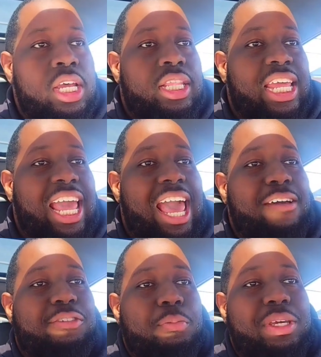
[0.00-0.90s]
They
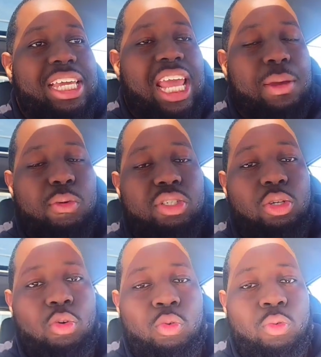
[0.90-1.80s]
have to be able
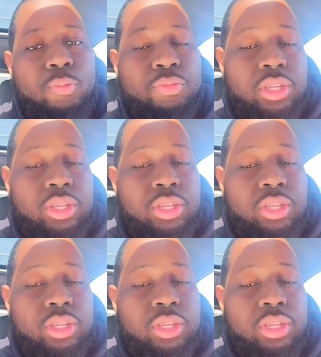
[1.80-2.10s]
to